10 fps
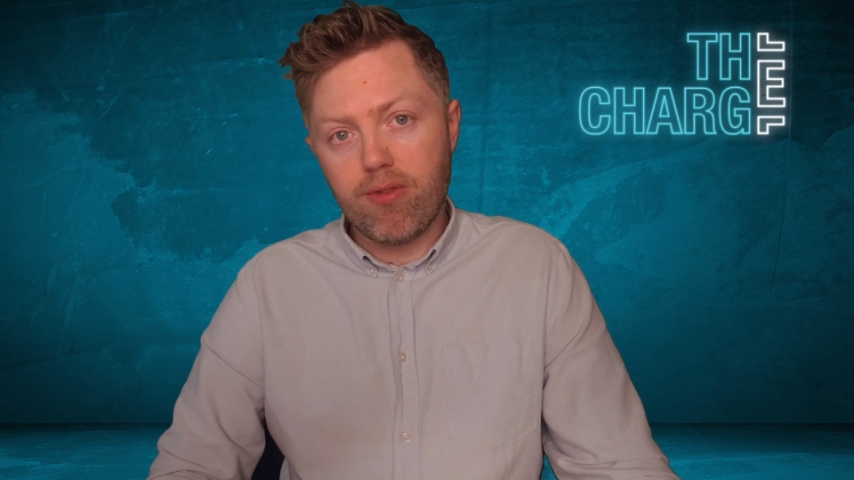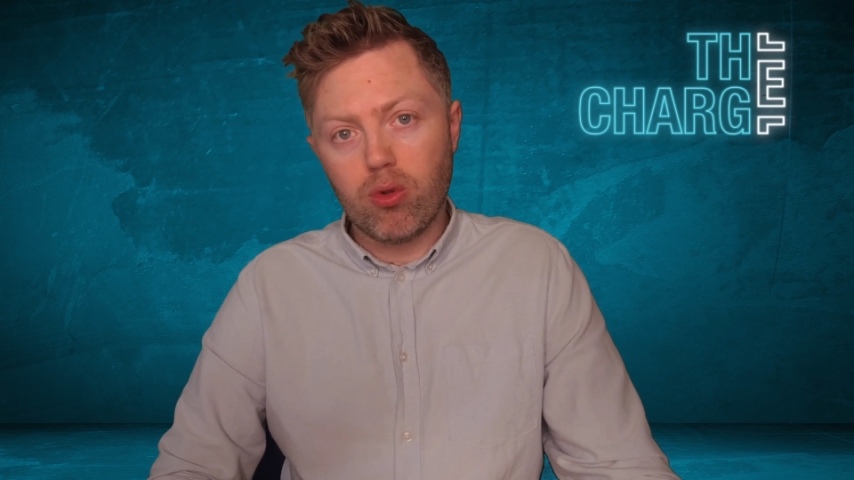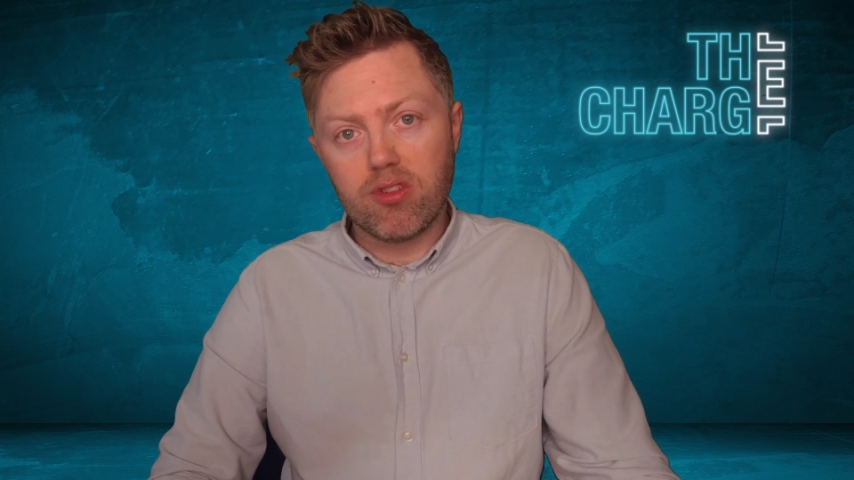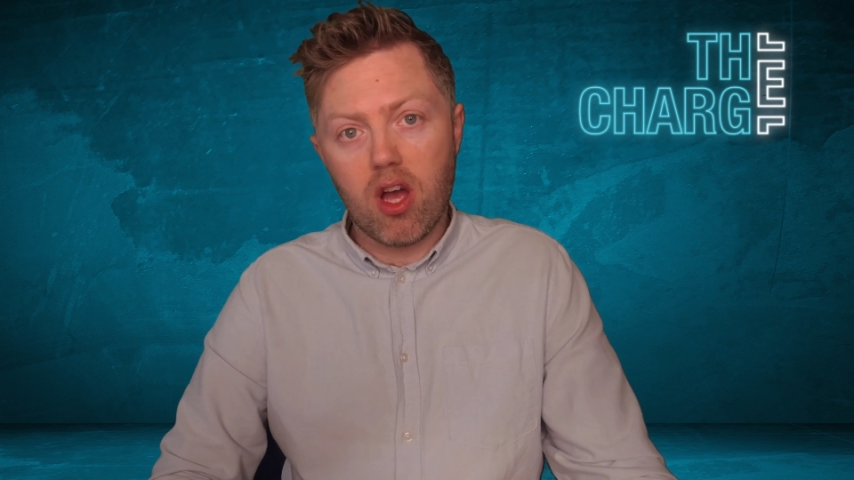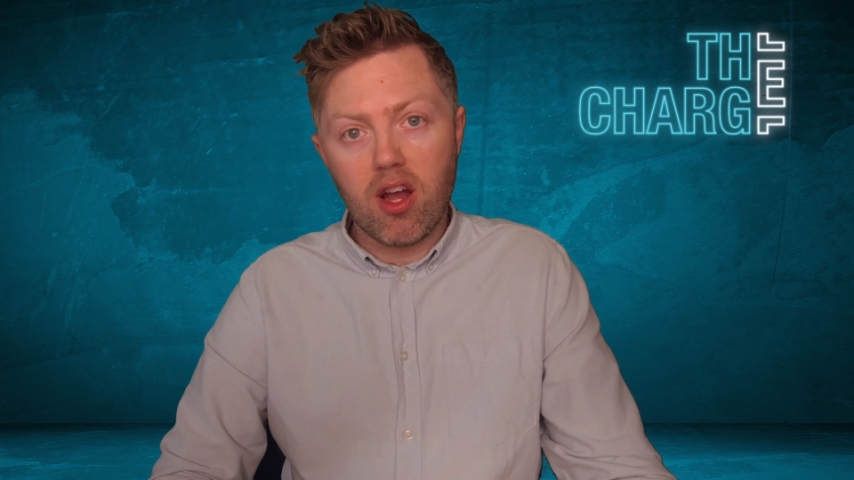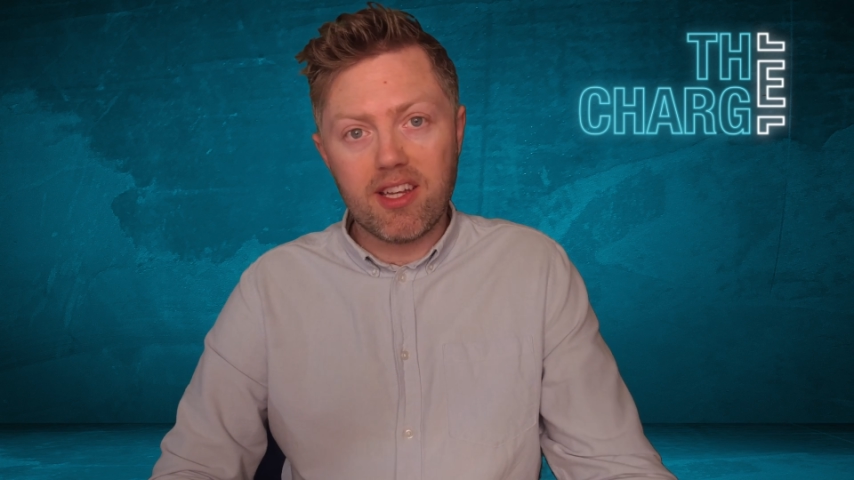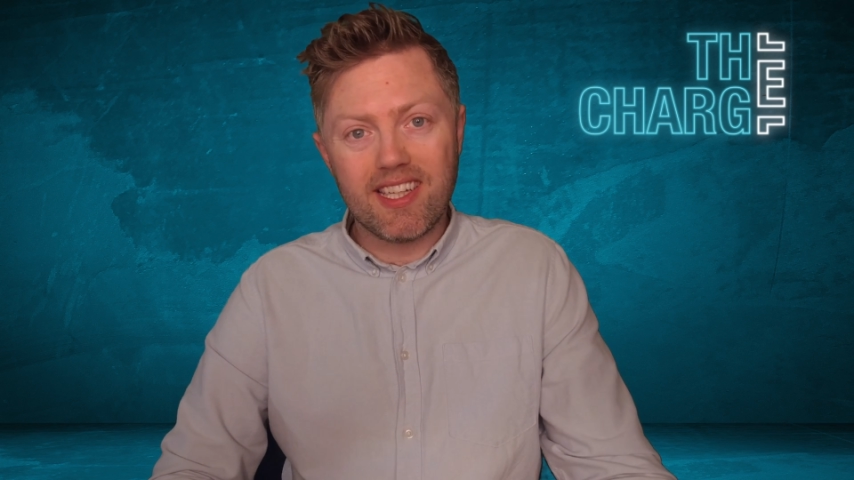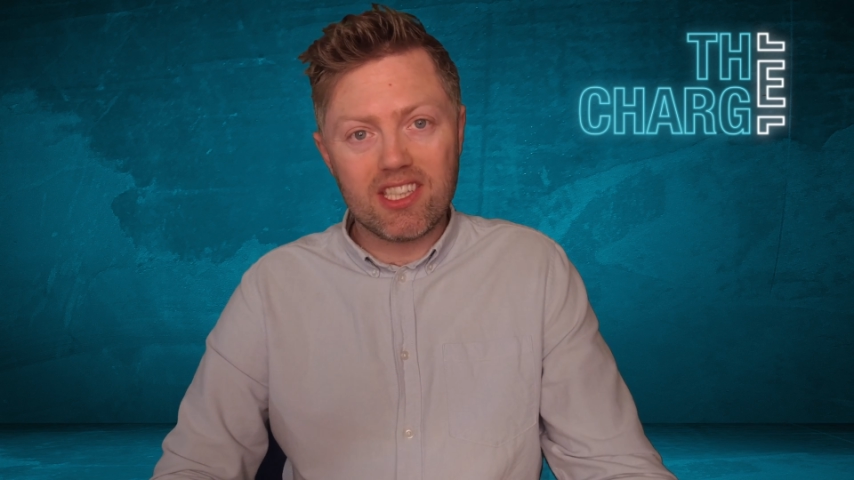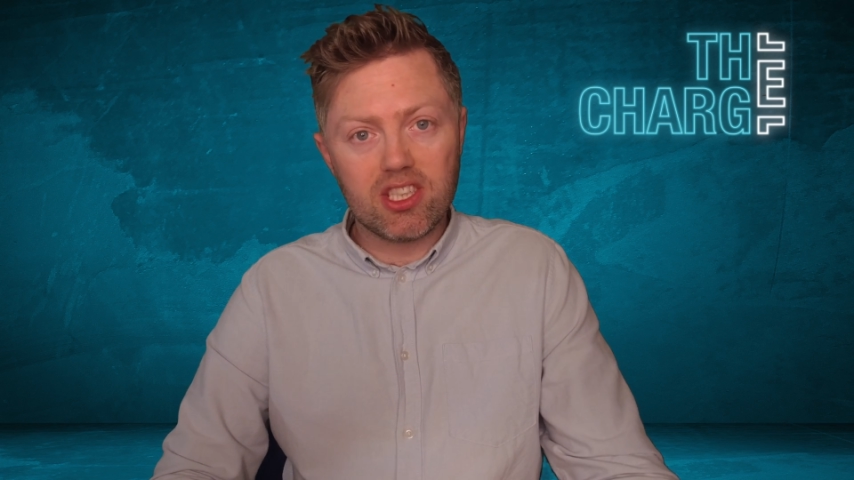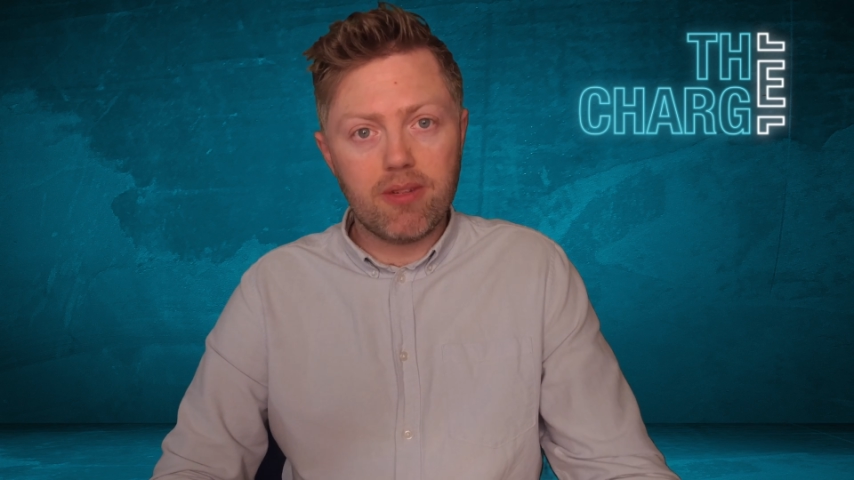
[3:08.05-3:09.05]
volt
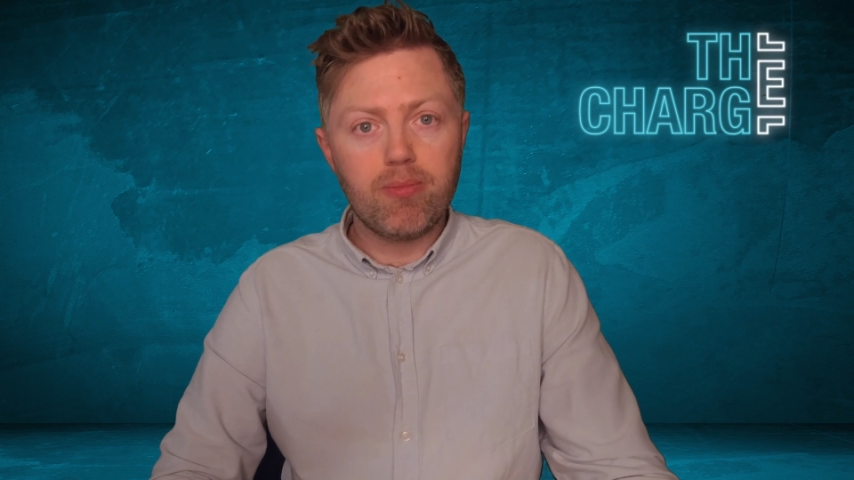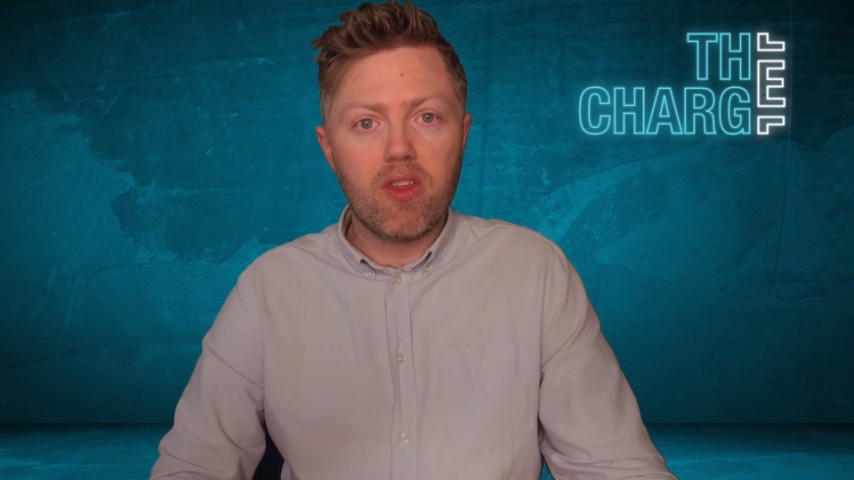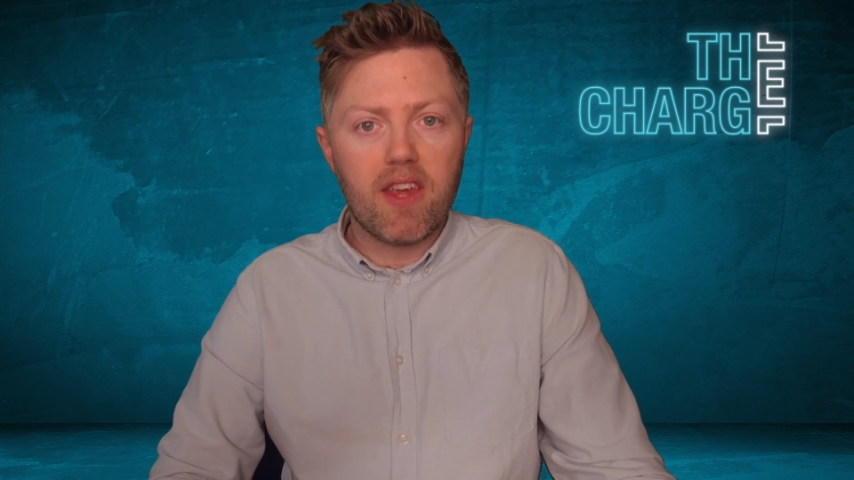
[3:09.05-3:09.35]
architecture,